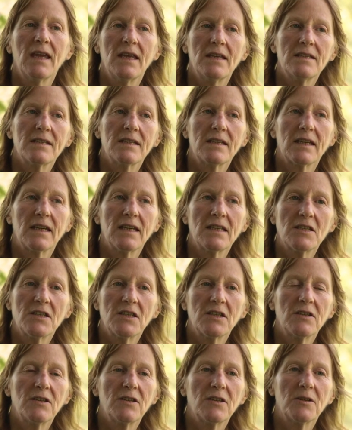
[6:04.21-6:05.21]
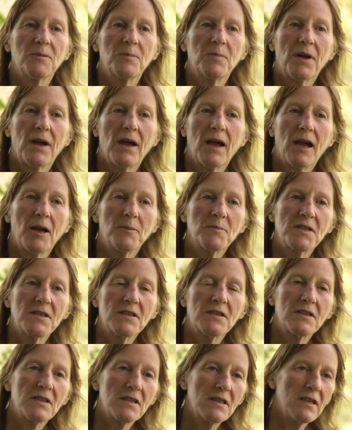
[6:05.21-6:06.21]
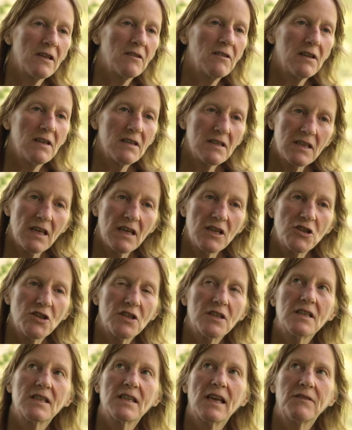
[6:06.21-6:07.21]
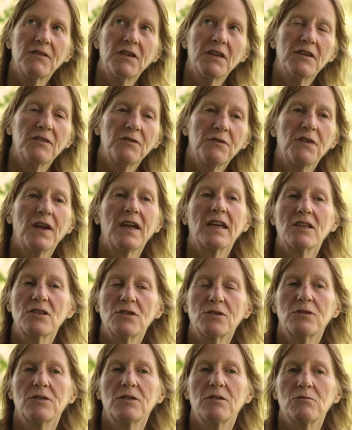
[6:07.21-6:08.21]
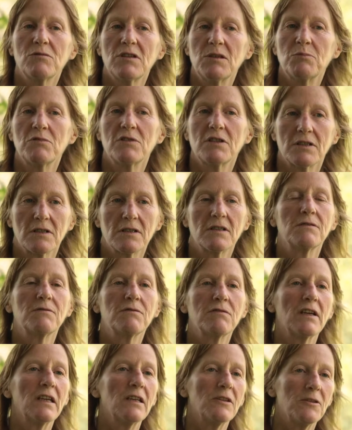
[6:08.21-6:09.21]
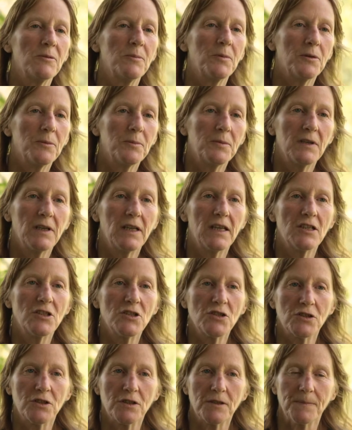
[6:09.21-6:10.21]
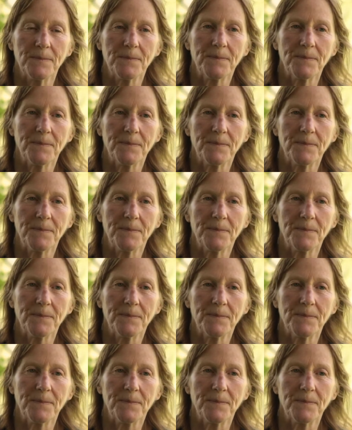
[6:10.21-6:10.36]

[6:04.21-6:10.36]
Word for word: indicating that perhaps the sterilisation is having an effect on the reproductive rate of the population.